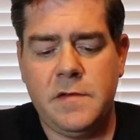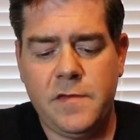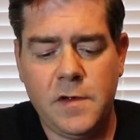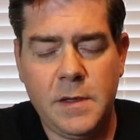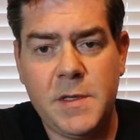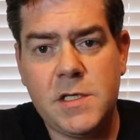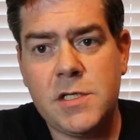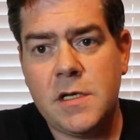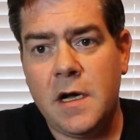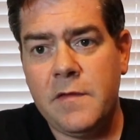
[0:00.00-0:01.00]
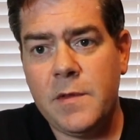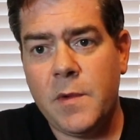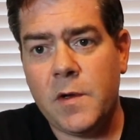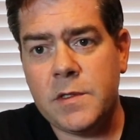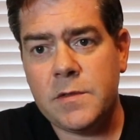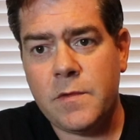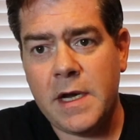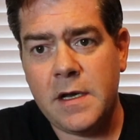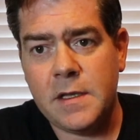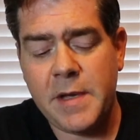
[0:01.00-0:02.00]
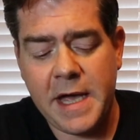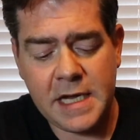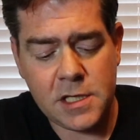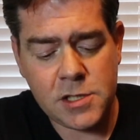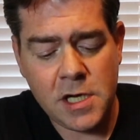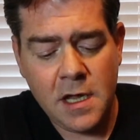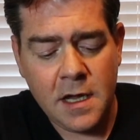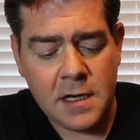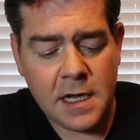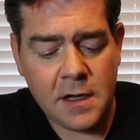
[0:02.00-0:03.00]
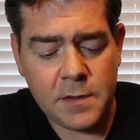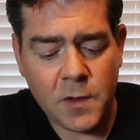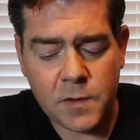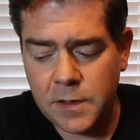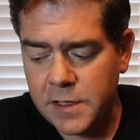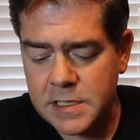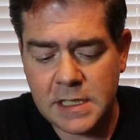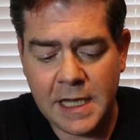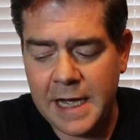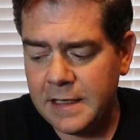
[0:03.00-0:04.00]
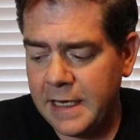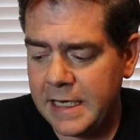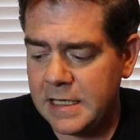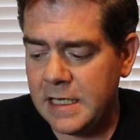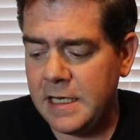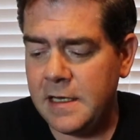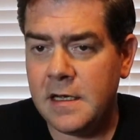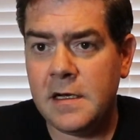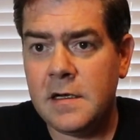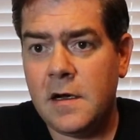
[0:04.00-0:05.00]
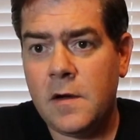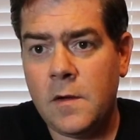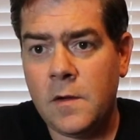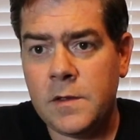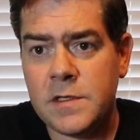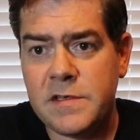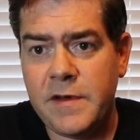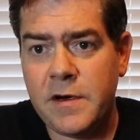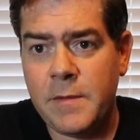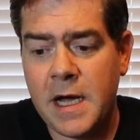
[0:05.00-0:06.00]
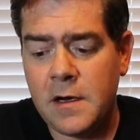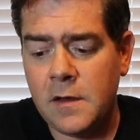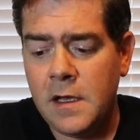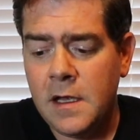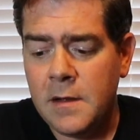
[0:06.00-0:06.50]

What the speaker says: full image of the Bolt right on the package. Now, the Bolt looks a lot like the older Sphero model,